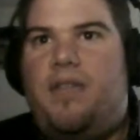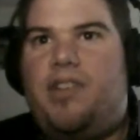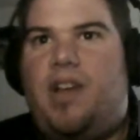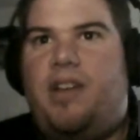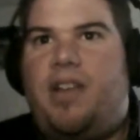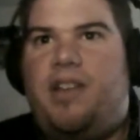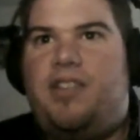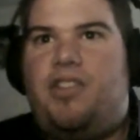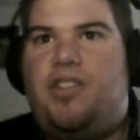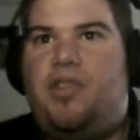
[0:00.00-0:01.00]
John, you got to
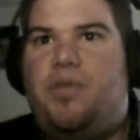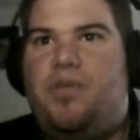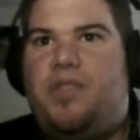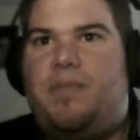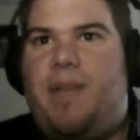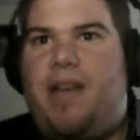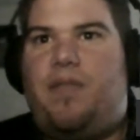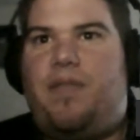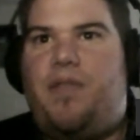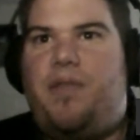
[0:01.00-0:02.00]
choose the
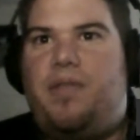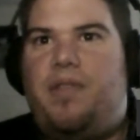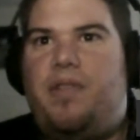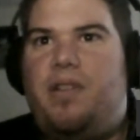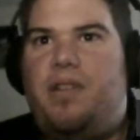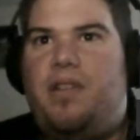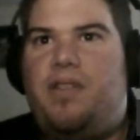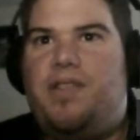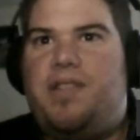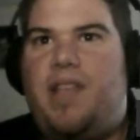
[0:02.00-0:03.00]
microphone in
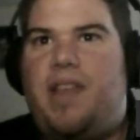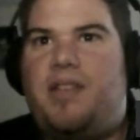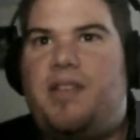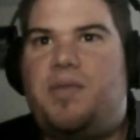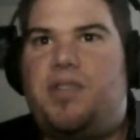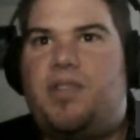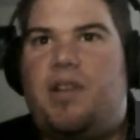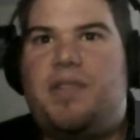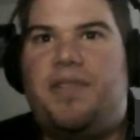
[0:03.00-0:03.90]
your settings, which is always